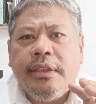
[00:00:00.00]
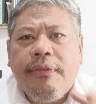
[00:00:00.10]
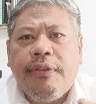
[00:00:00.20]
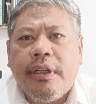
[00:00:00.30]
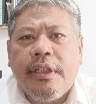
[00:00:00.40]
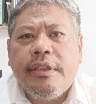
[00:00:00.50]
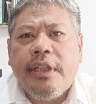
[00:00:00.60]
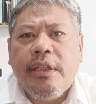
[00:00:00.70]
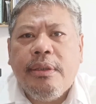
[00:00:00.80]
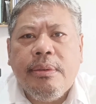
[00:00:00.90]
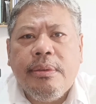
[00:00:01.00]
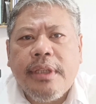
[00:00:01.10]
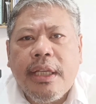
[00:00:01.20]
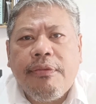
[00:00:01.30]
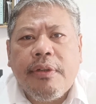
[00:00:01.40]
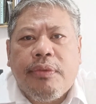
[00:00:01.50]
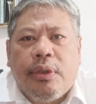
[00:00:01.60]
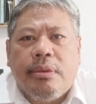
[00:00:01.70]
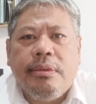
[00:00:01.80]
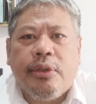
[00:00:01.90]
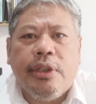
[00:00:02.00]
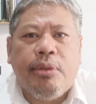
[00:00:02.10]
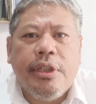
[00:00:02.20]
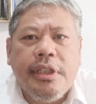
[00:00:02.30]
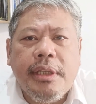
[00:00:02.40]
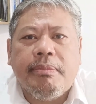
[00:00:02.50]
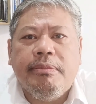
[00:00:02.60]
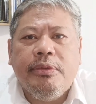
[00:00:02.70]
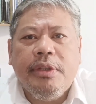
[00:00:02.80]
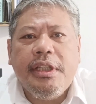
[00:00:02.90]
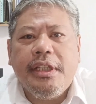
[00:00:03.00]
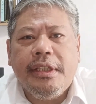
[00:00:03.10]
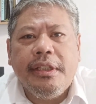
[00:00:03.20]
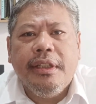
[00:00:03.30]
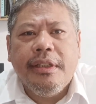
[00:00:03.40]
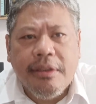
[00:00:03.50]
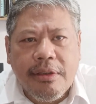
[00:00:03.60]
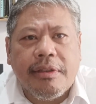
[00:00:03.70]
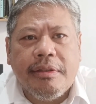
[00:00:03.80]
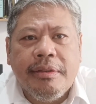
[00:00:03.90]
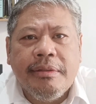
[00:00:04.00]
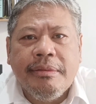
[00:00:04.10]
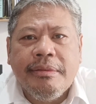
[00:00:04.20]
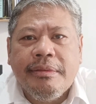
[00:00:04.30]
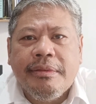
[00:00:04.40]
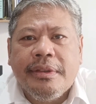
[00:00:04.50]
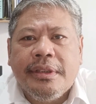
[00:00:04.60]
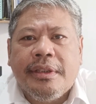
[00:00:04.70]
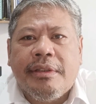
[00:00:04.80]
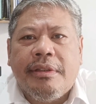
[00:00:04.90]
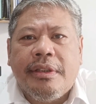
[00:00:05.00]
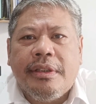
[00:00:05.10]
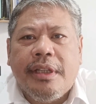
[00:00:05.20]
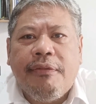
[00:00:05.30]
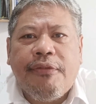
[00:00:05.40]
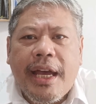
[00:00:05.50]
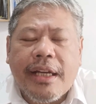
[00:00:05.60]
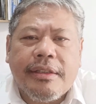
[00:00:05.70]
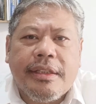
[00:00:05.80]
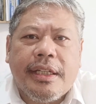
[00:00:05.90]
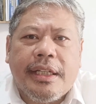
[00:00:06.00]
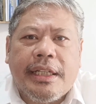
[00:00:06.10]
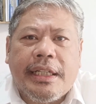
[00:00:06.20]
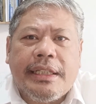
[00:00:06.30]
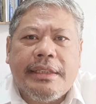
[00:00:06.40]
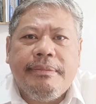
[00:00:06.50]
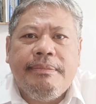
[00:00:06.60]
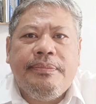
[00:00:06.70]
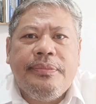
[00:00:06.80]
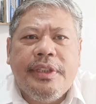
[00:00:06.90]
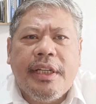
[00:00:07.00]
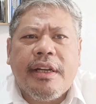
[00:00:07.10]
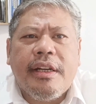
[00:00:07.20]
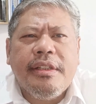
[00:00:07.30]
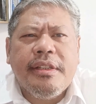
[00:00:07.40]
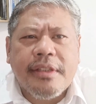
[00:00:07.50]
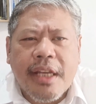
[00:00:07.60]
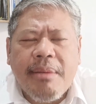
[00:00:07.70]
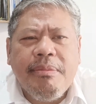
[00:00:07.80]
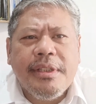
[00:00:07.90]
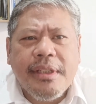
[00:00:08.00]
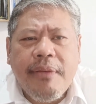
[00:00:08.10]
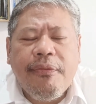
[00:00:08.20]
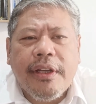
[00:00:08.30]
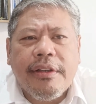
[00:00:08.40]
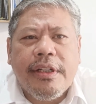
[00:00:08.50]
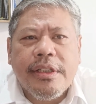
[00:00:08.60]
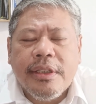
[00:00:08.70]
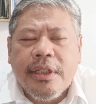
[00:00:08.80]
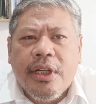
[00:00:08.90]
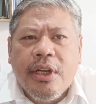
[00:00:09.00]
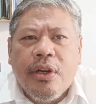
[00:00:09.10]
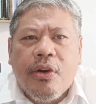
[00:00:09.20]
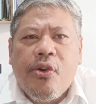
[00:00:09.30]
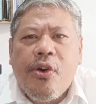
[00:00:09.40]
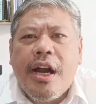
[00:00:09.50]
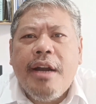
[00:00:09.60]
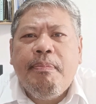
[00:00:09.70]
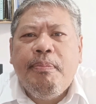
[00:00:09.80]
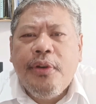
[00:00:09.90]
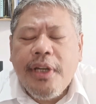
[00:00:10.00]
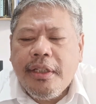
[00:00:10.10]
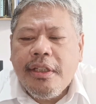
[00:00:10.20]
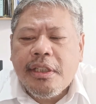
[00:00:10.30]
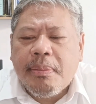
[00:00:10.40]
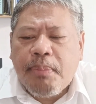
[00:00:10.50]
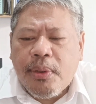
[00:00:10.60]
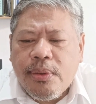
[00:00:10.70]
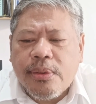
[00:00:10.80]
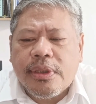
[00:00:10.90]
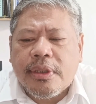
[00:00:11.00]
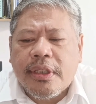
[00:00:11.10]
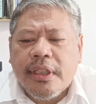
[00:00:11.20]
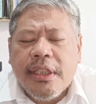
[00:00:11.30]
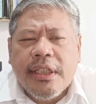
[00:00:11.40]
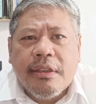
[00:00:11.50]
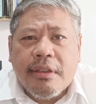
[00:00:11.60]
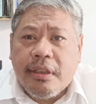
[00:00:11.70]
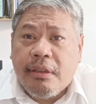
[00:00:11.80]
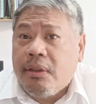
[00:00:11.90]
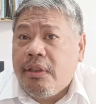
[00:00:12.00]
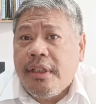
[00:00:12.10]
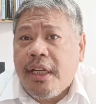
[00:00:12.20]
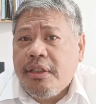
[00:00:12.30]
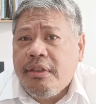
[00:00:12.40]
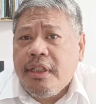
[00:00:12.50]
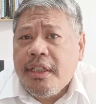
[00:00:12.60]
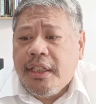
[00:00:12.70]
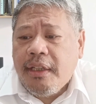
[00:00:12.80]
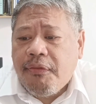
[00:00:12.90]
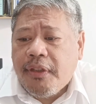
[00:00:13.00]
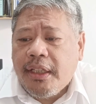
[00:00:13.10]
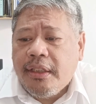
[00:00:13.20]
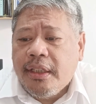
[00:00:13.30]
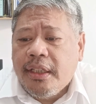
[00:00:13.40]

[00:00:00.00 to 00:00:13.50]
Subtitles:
seafarers, they do self-review on board ship, which is good. In fact, there are some seafarers who are predisposed or naturally gifted